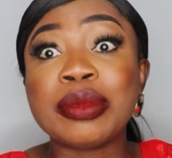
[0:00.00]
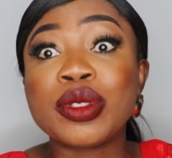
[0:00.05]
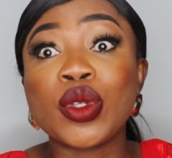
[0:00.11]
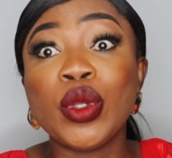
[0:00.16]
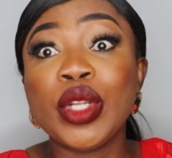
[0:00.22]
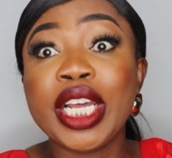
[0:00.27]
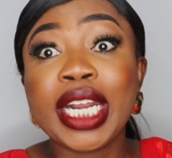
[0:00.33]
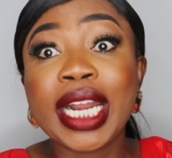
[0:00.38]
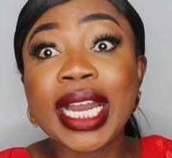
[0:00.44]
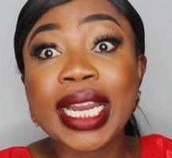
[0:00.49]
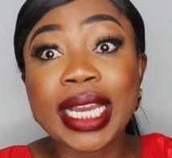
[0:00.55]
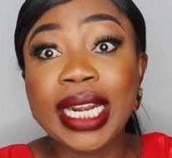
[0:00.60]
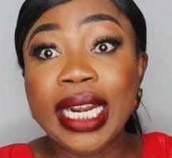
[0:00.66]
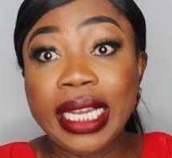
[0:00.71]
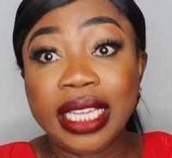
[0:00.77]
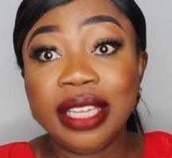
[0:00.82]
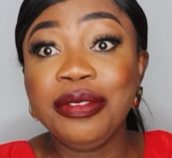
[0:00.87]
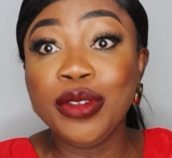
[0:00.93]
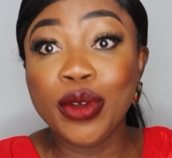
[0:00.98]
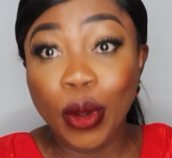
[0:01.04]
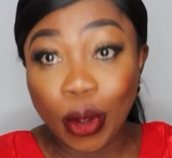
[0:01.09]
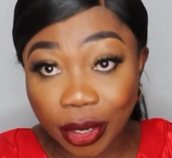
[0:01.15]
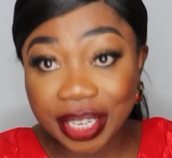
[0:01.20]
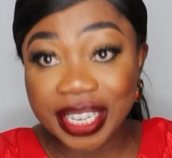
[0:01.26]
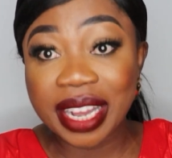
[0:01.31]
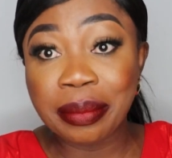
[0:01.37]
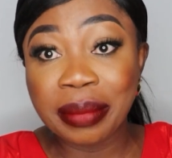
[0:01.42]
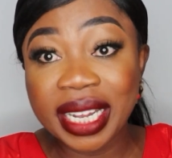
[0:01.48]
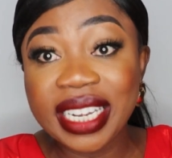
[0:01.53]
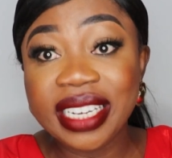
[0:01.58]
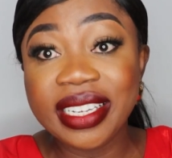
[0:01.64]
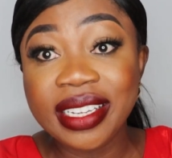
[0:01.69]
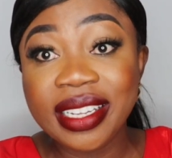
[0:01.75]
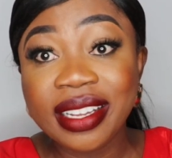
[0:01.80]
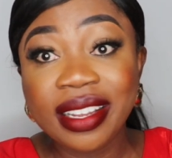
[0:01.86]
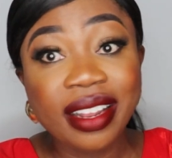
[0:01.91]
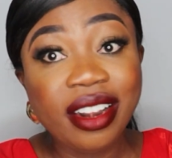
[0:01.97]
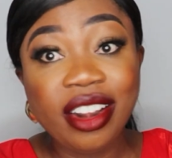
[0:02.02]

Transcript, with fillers: So they're not going to give you all their money.